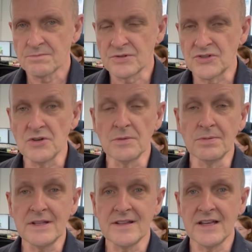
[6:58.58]

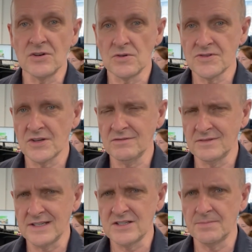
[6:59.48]
Presumably they also
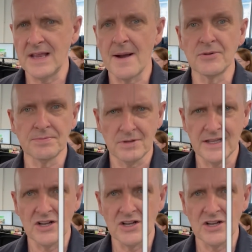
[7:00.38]
need to be able to play